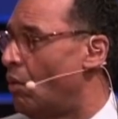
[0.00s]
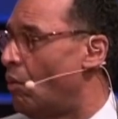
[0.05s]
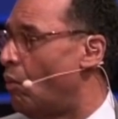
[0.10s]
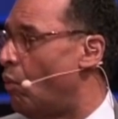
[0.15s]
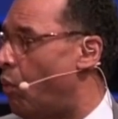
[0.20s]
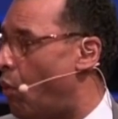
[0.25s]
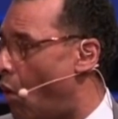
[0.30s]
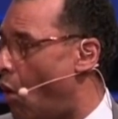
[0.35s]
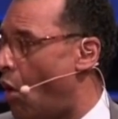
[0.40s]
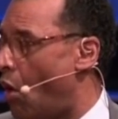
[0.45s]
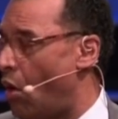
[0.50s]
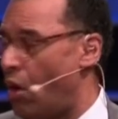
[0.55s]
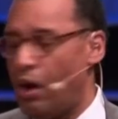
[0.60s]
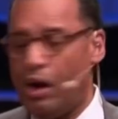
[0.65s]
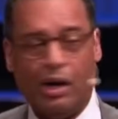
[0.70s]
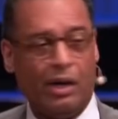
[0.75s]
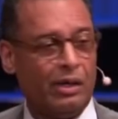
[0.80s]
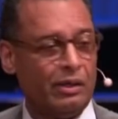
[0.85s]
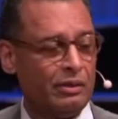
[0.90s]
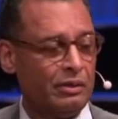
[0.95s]

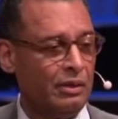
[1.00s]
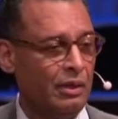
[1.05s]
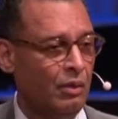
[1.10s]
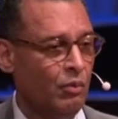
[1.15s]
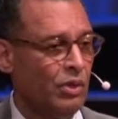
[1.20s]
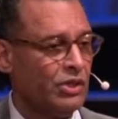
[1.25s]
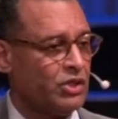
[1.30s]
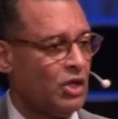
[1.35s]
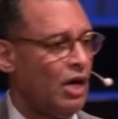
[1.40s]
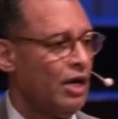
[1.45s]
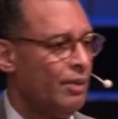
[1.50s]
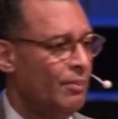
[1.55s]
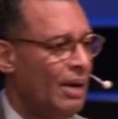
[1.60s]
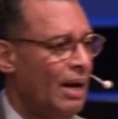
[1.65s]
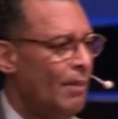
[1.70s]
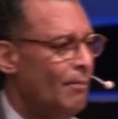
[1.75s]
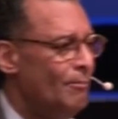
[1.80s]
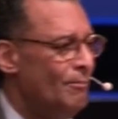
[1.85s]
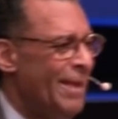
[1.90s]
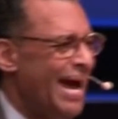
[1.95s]
war, we're talking
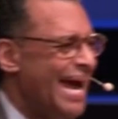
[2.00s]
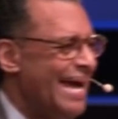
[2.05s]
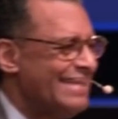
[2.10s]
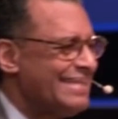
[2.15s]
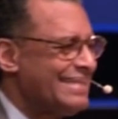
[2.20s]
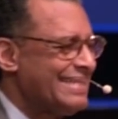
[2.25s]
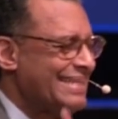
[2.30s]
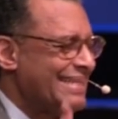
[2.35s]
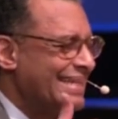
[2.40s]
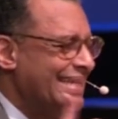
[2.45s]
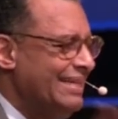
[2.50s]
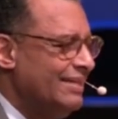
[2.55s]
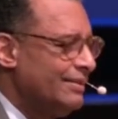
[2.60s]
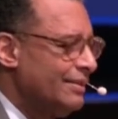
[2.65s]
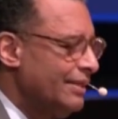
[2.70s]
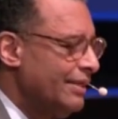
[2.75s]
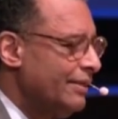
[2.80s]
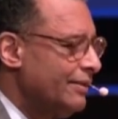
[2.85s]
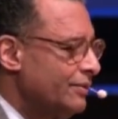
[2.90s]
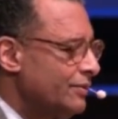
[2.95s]
about mass
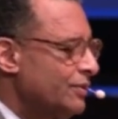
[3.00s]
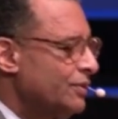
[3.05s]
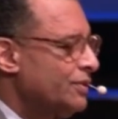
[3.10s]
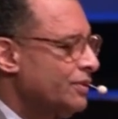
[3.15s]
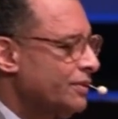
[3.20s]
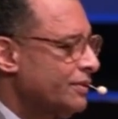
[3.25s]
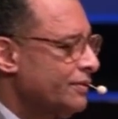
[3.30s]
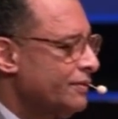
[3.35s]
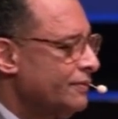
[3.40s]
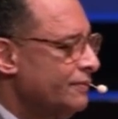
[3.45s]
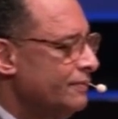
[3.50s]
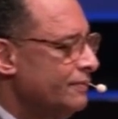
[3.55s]
killings.